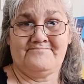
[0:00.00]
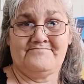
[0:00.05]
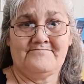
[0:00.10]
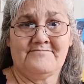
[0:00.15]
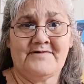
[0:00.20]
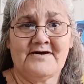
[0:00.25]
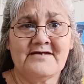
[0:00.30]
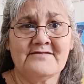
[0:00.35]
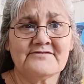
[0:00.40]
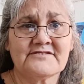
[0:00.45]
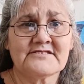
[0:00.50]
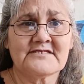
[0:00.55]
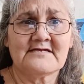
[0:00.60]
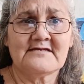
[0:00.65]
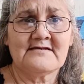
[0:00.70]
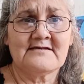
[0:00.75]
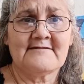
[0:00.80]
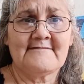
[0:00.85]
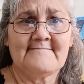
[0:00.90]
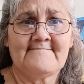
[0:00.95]
month,
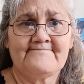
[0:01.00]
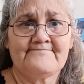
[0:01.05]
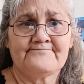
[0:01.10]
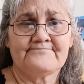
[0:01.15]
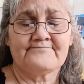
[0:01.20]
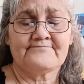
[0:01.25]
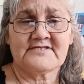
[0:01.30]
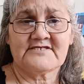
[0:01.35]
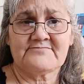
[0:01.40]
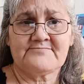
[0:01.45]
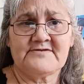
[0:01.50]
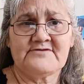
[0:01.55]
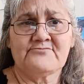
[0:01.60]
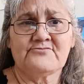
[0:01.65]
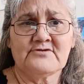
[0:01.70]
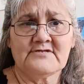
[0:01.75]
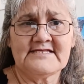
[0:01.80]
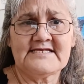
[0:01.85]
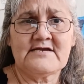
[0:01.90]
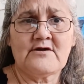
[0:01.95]
it's been
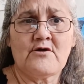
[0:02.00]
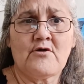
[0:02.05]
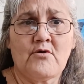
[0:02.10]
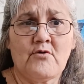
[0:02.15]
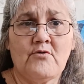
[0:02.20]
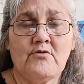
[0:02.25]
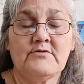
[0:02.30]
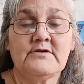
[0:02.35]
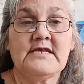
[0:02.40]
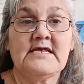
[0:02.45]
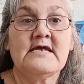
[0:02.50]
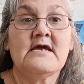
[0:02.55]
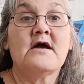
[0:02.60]
really cold,